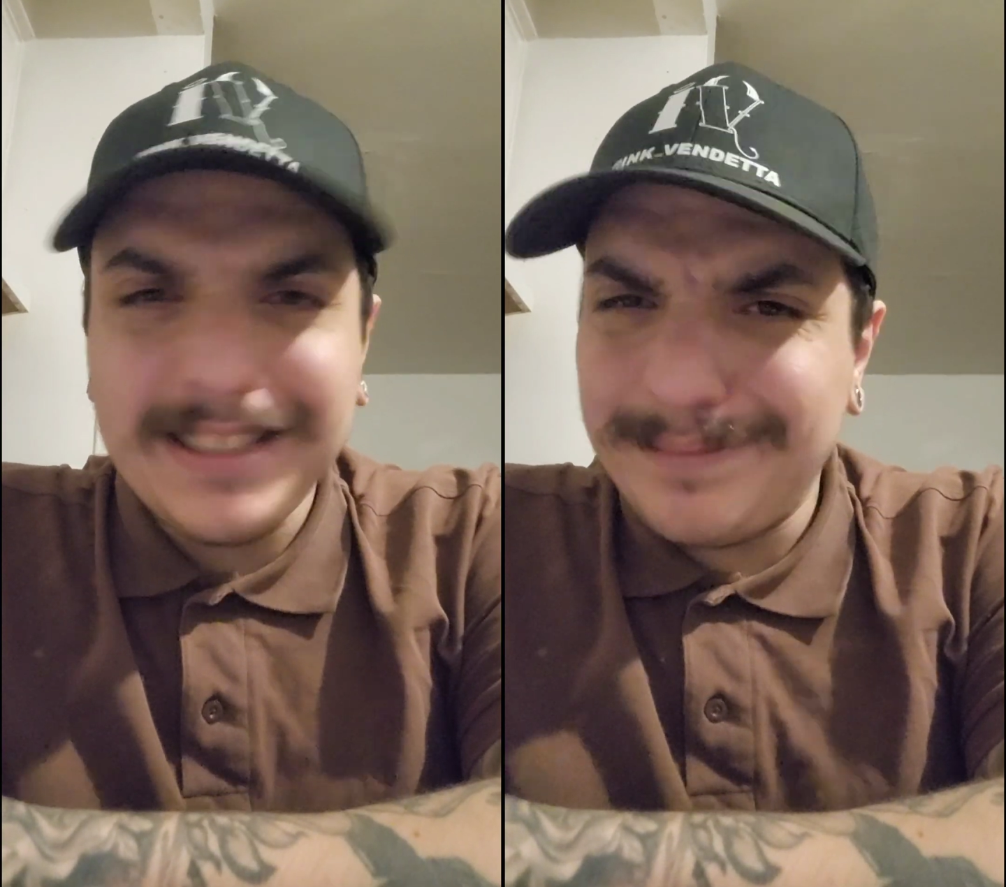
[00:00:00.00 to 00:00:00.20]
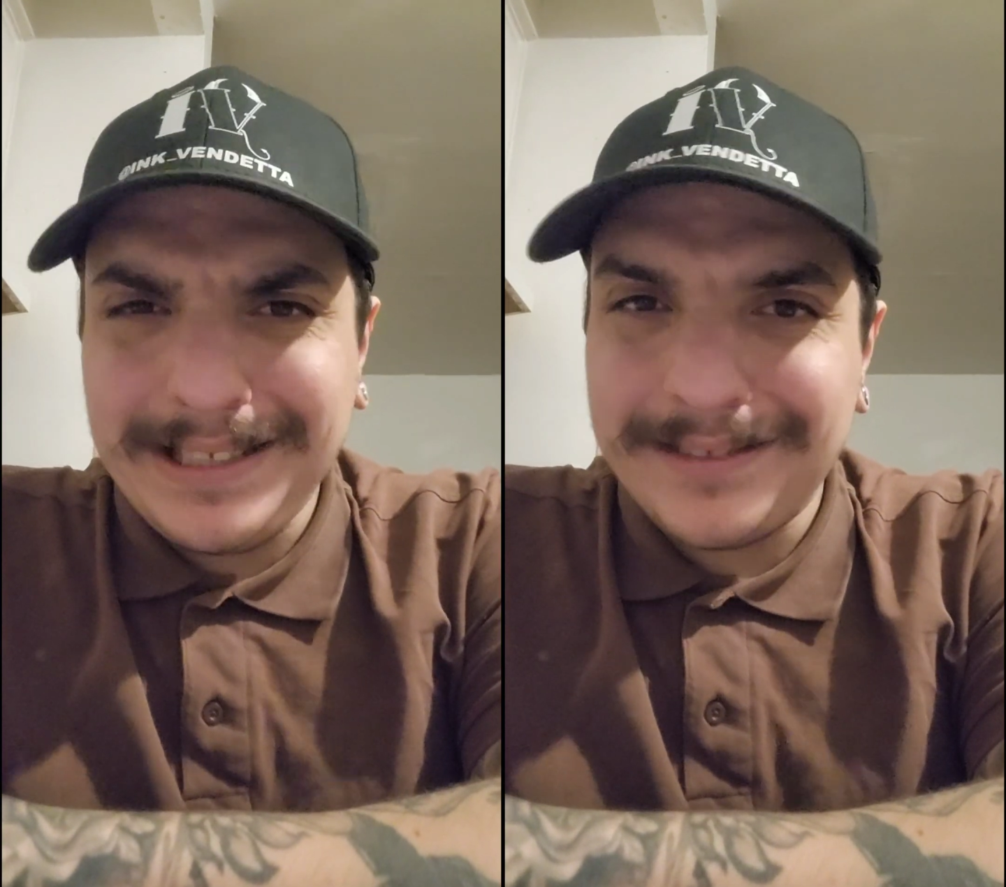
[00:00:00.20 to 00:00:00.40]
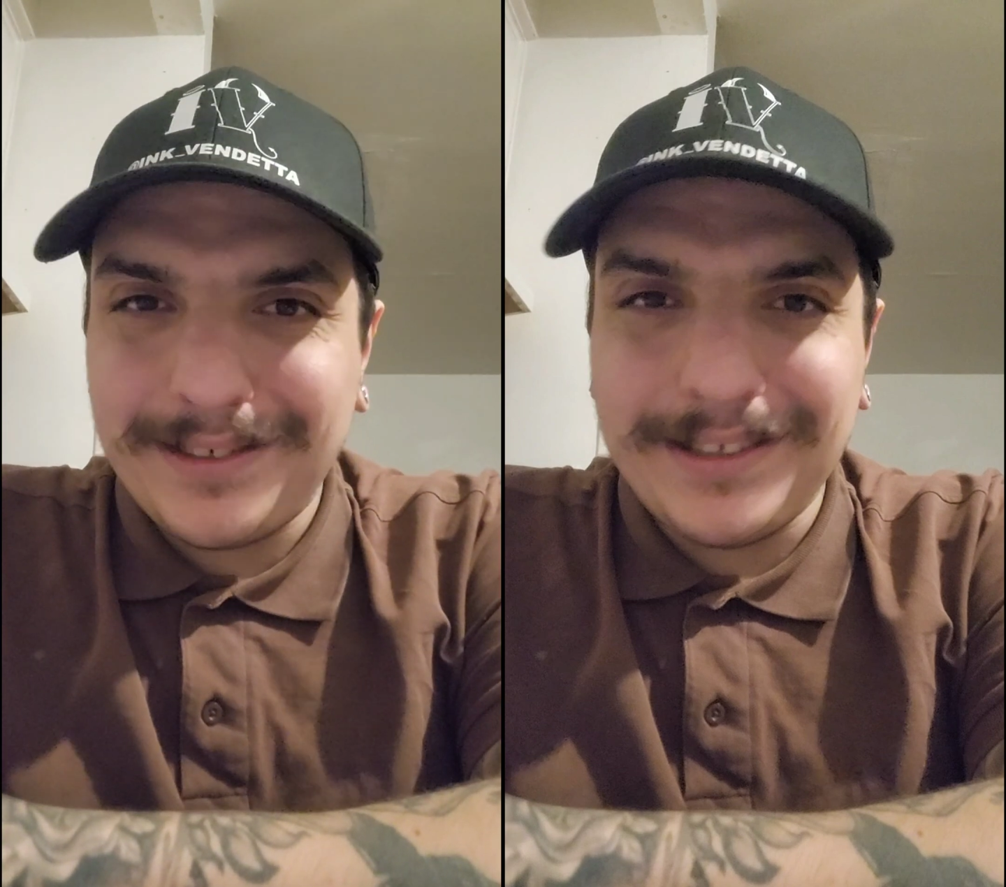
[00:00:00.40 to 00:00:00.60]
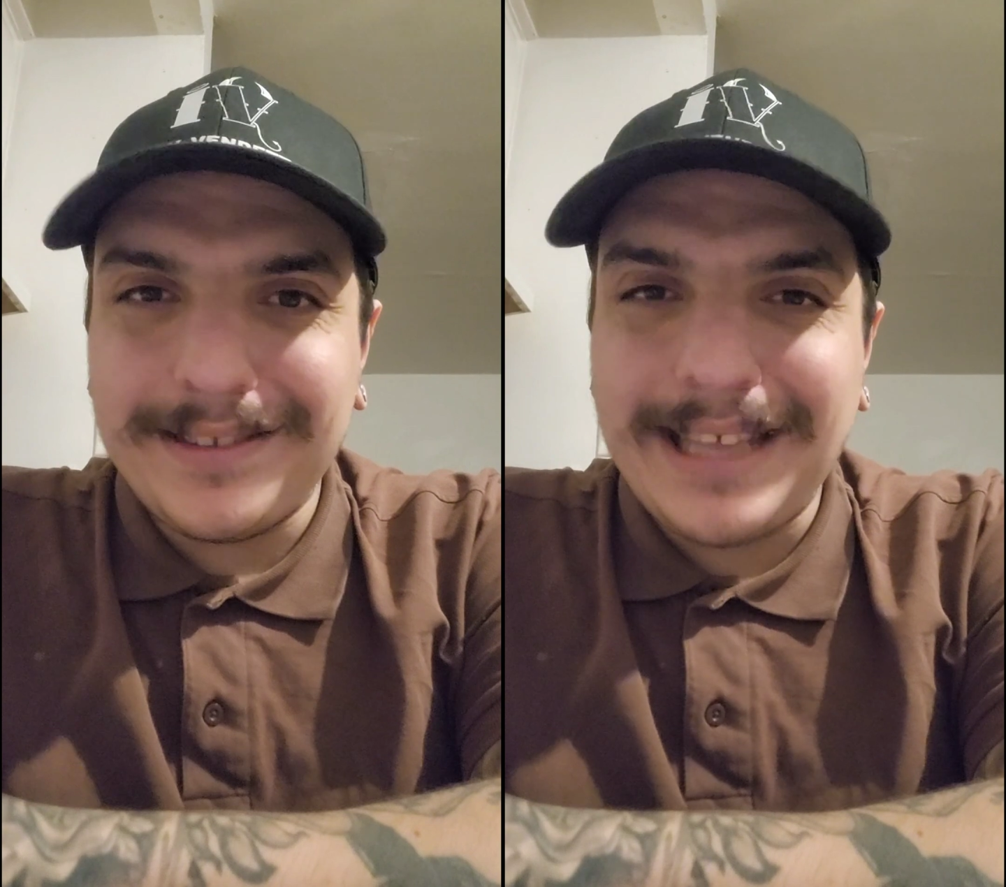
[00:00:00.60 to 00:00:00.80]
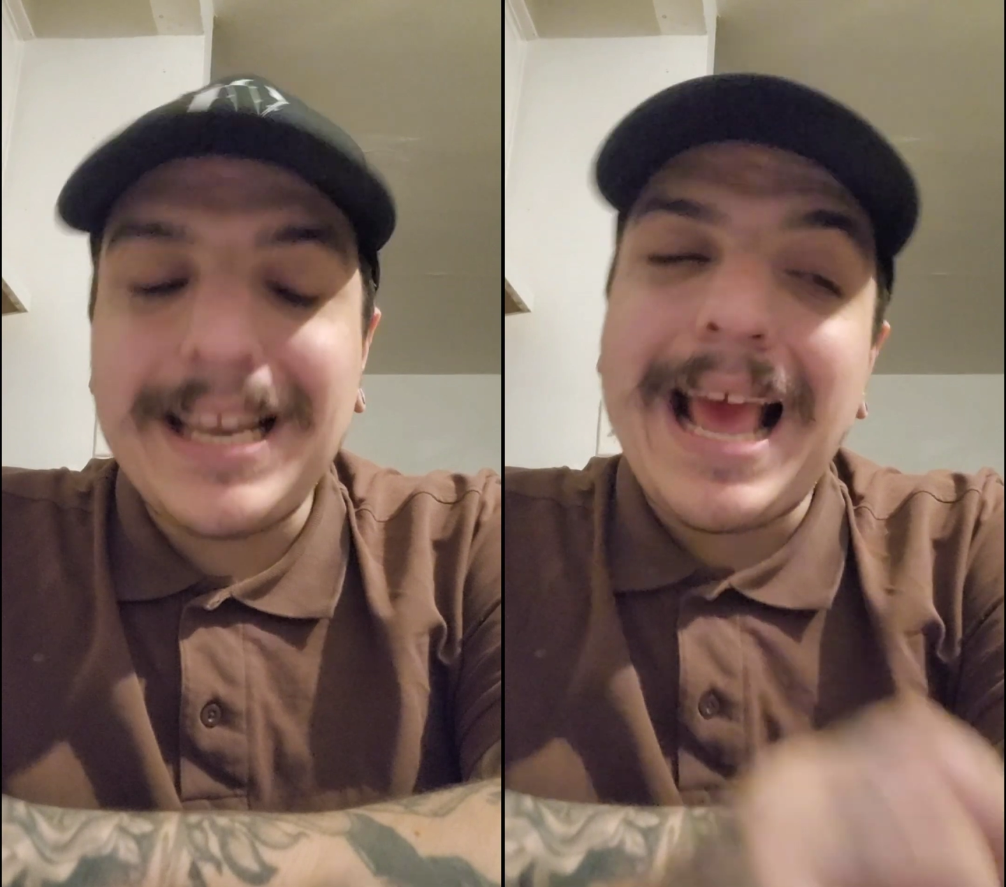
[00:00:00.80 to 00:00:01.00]
Spenny doesn't
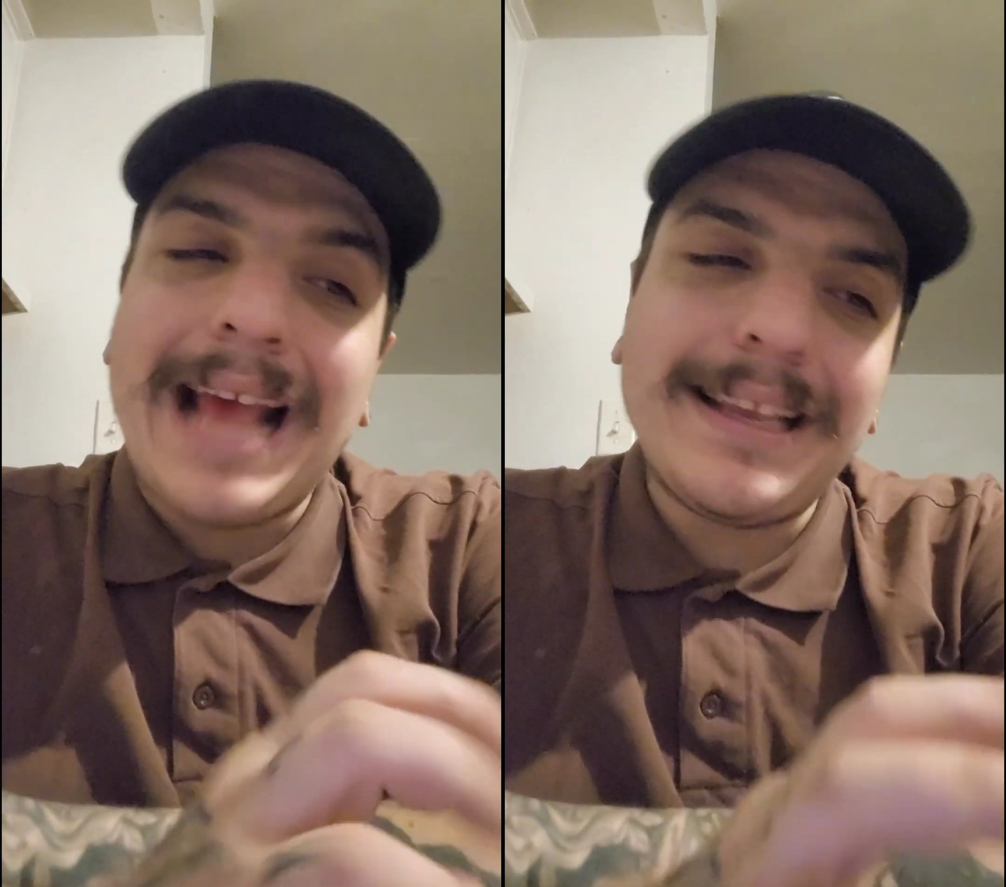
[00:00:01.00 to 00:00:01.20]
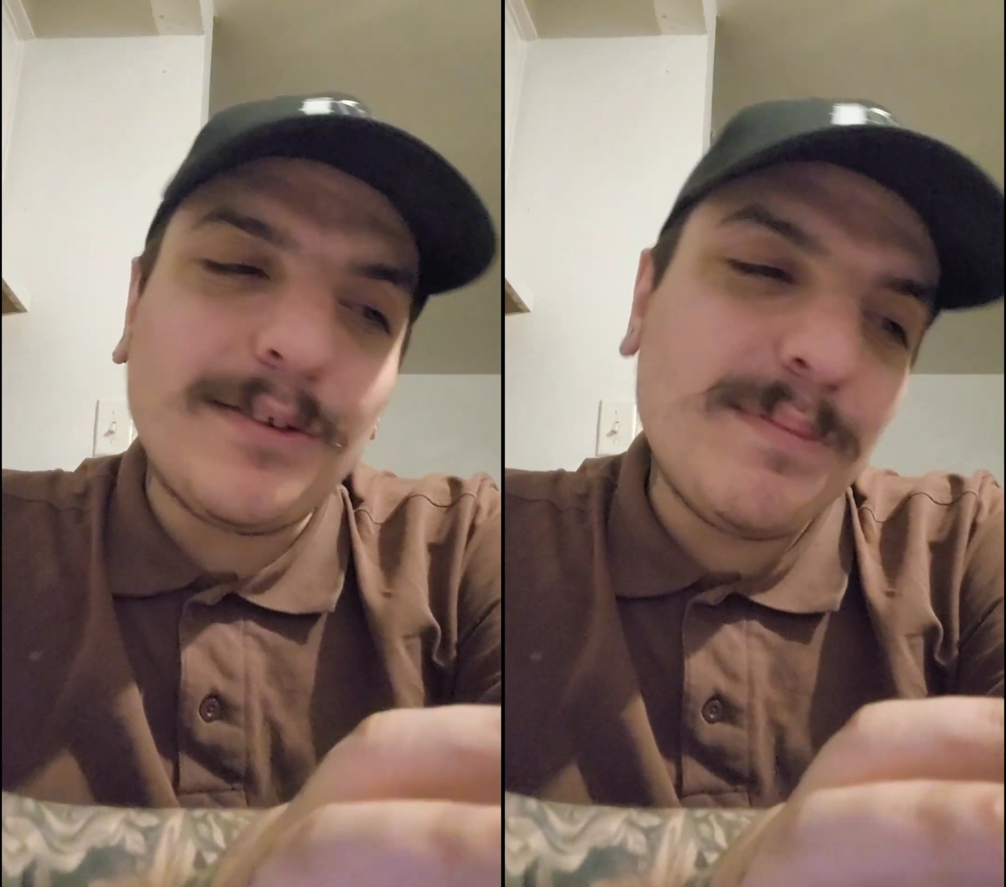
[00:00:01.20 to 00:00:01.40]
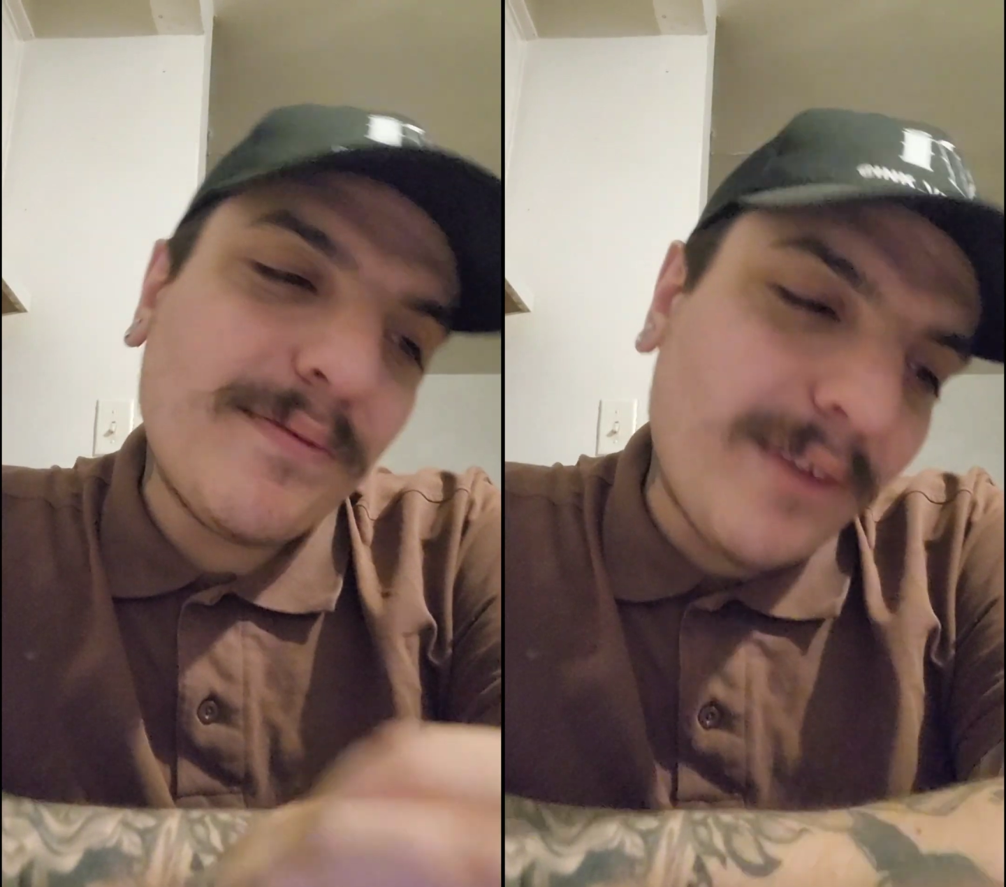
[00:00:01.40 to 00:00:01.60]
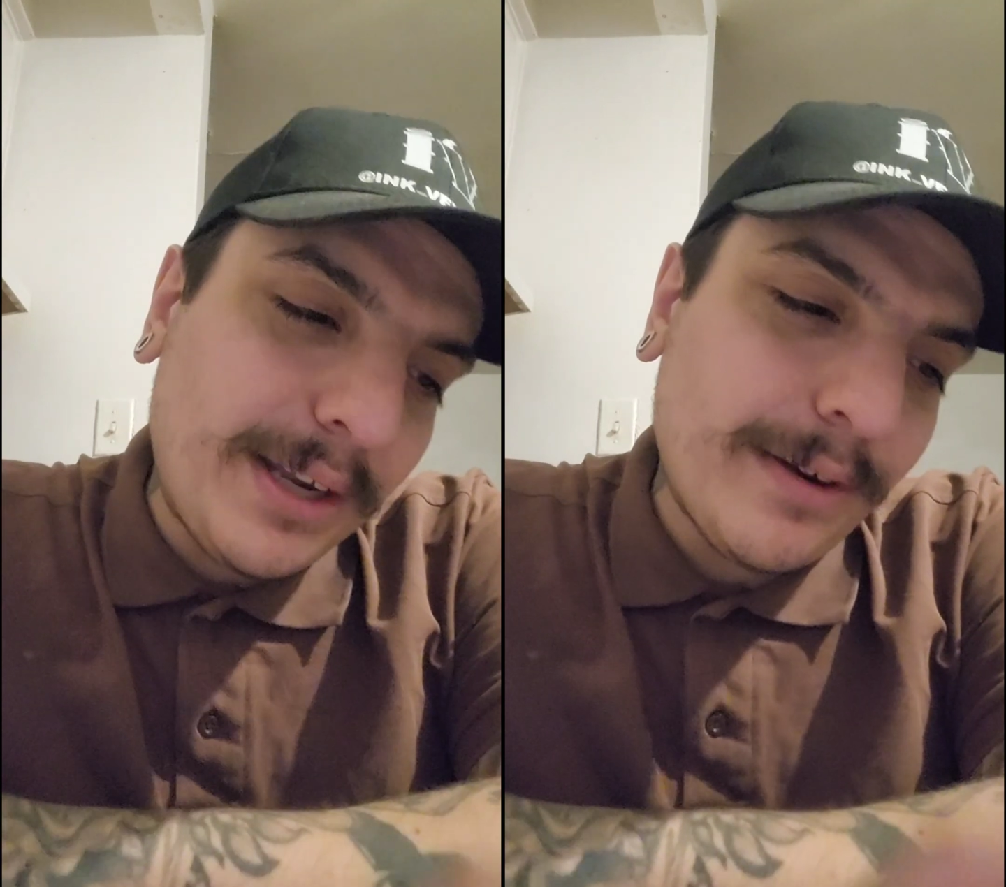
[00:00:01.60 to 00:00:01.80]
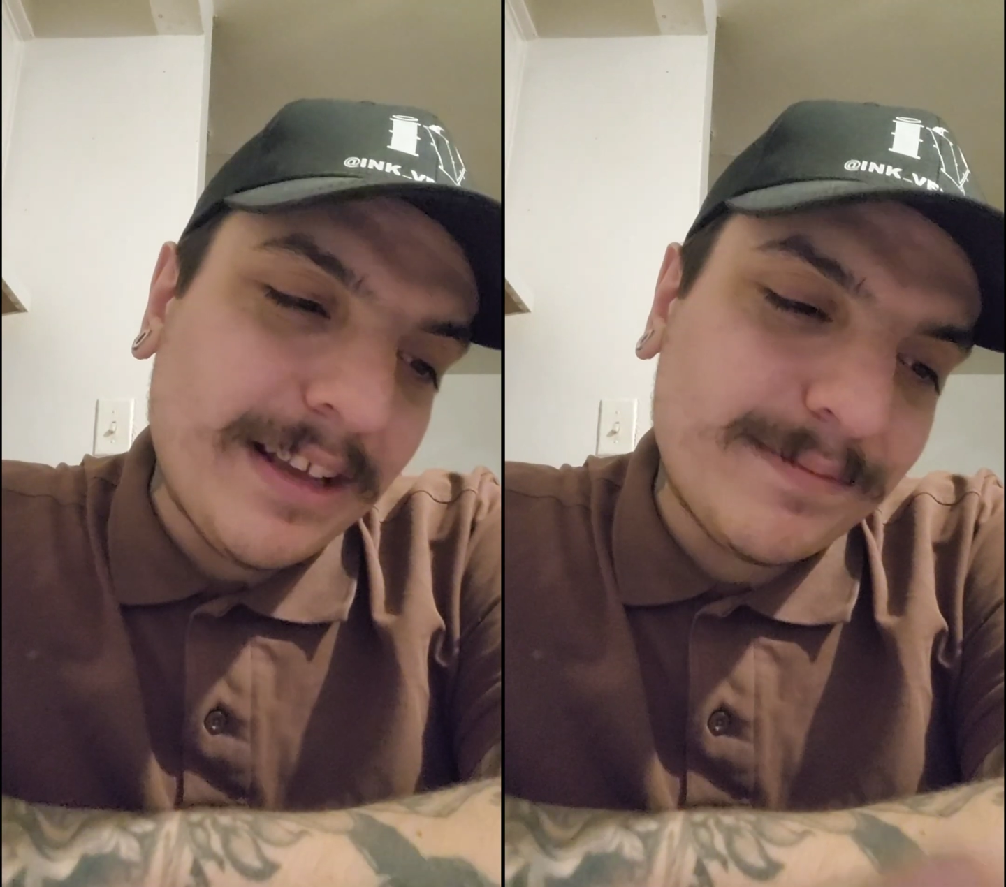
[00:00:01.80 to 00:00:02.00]
understand. I think it would be funnier